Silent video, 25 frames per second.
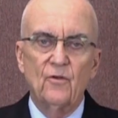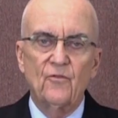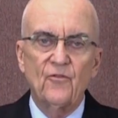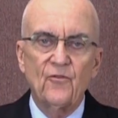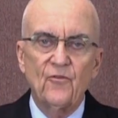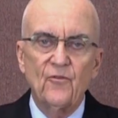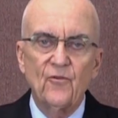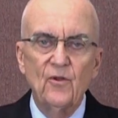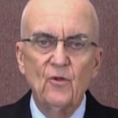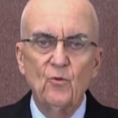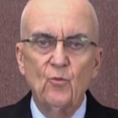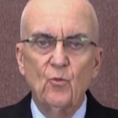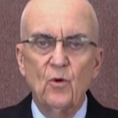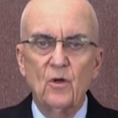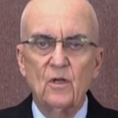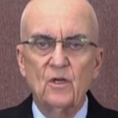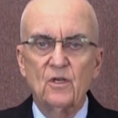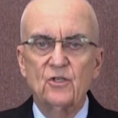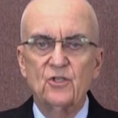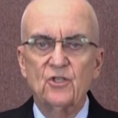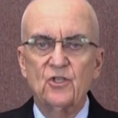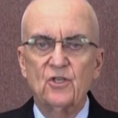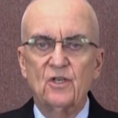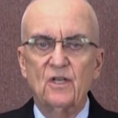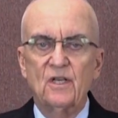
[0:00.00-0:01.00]
free will
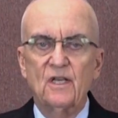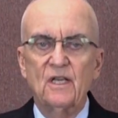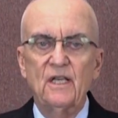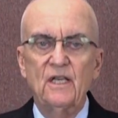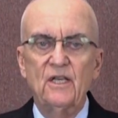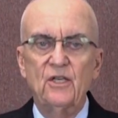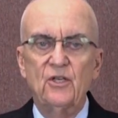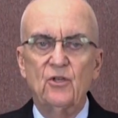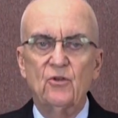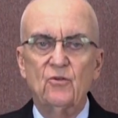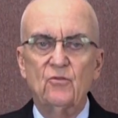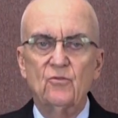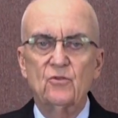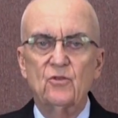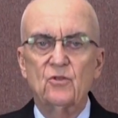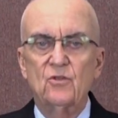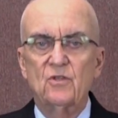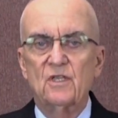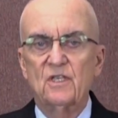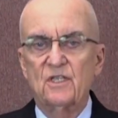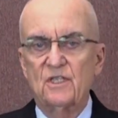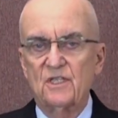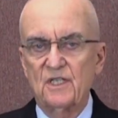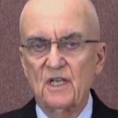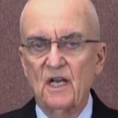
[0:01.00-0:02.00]
should lead you to
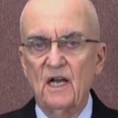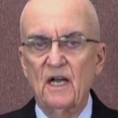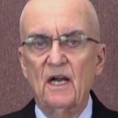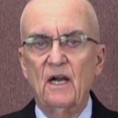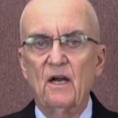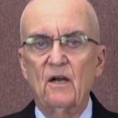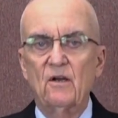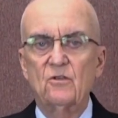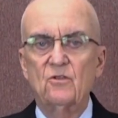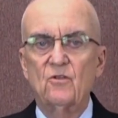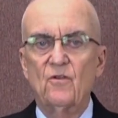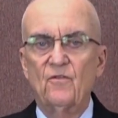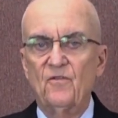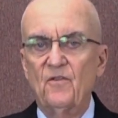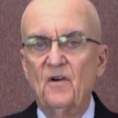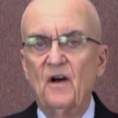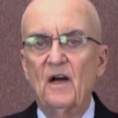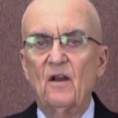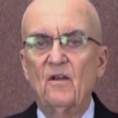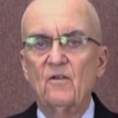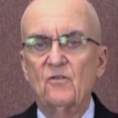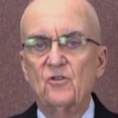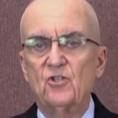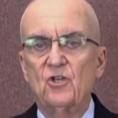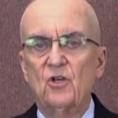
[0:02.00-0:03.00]
desire to
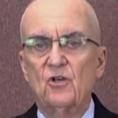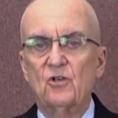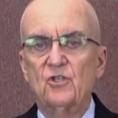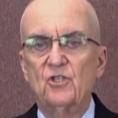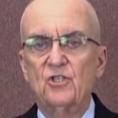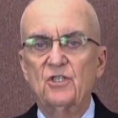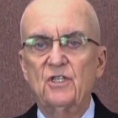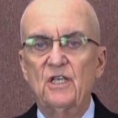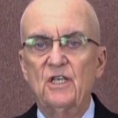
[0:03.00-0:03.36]
follow church